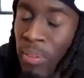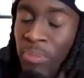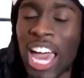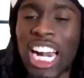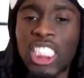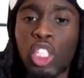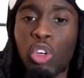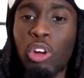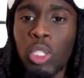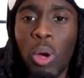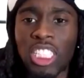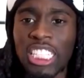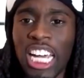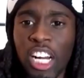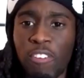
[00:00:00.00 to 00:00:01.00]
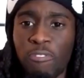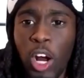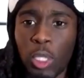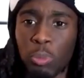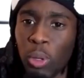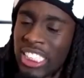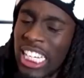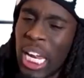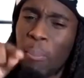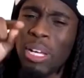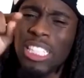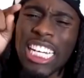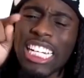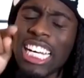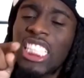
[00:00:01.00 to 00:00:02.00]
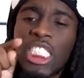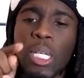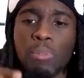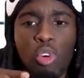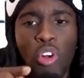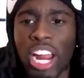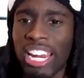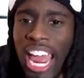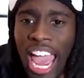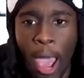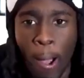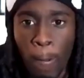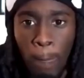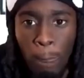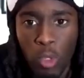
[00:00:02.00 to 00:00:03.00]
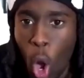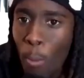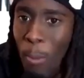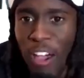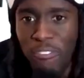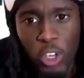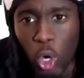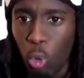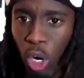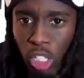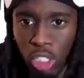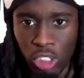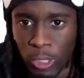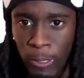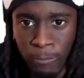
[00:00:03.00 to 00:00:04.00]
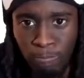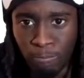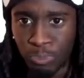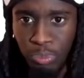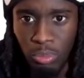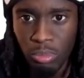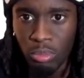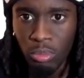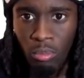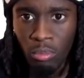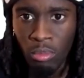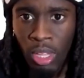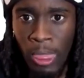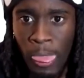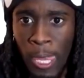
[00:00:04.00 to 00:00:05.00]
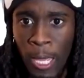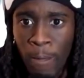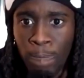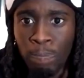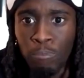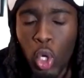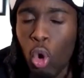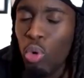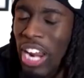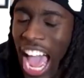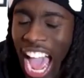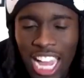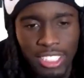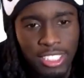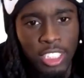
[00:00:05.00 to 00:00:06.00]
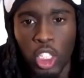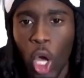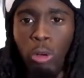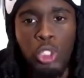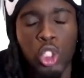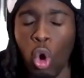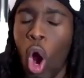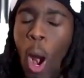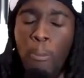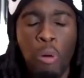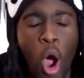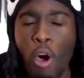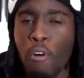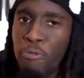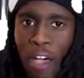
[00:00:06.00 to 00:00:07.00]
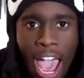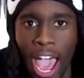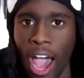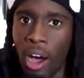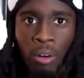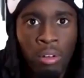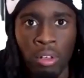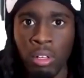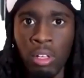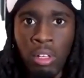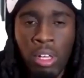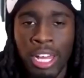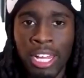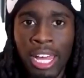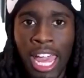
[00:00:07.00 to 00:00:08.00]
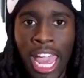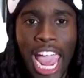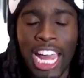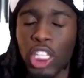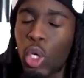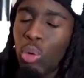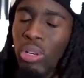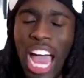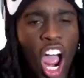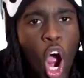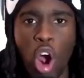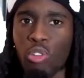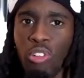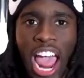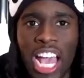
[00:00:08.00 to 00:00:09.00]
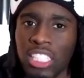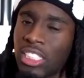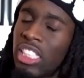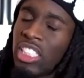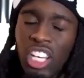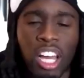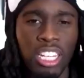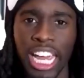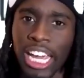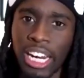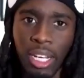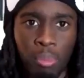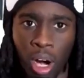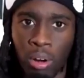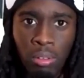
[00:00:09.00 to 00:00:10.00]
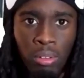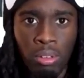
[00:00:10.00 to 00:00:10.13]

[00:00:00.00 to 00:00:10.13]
That is the reason why she got it in the first place. And let me tell y'all something right now. I was right now, the all my viewers. Do not go to her profile and do not harass this young lady, bro.